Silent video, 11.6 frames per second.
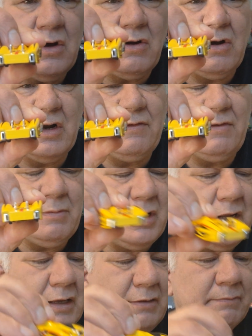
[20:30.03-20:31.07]
Alright
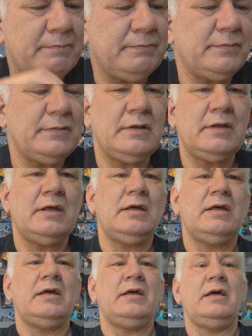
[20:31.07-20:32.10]
everybody,
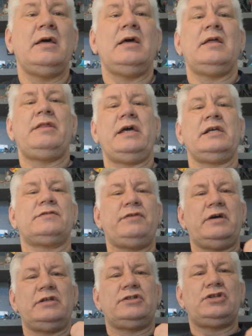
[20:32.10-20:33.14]
thanks
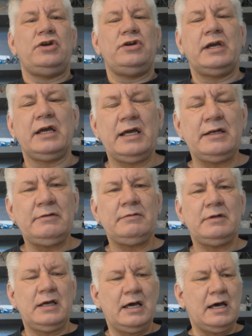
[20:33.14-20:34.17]
for tuning in.
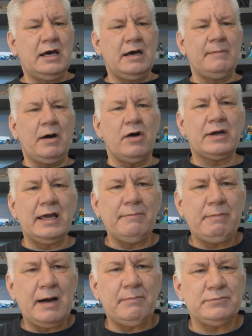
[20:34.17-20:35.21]
I'll
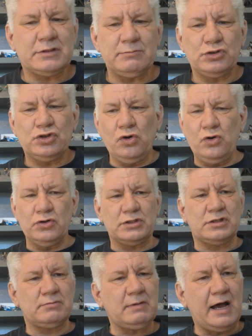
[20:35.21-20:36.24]
keep up some
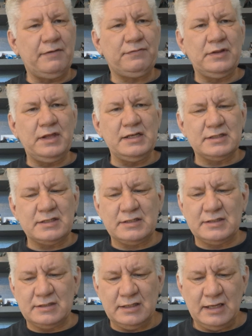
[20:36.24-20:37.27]
shorts after
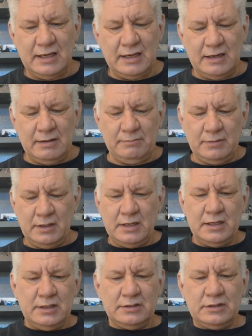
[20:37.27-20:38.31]
this,
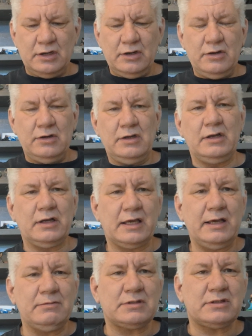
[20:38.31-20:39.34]
so it
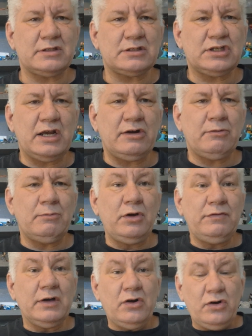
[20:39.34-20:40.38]
keeps this channel
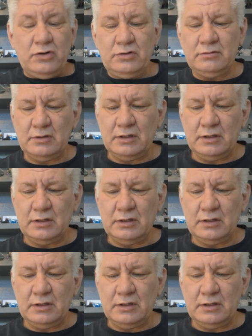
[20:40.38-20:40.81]
moving on,